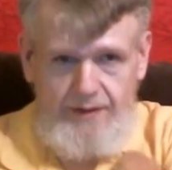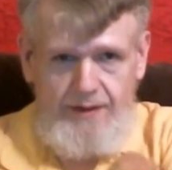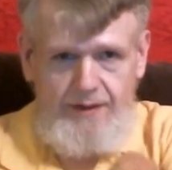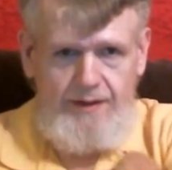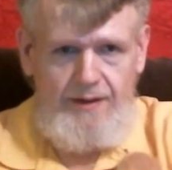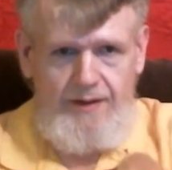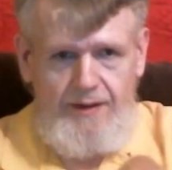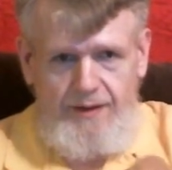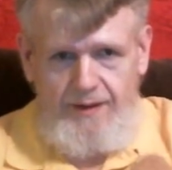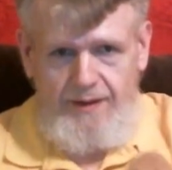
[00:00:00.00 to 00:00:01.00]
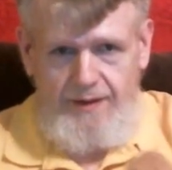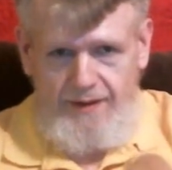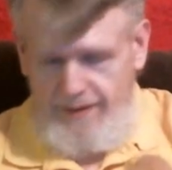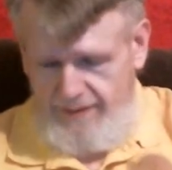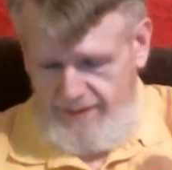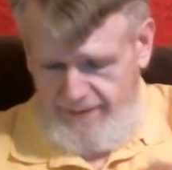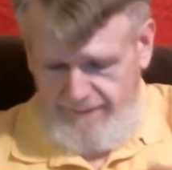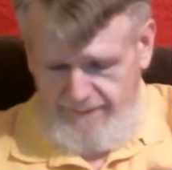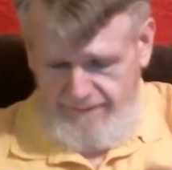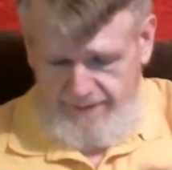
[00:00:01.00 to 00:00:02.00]

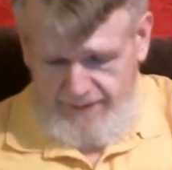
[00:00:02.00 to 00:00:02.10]
(no one is talking)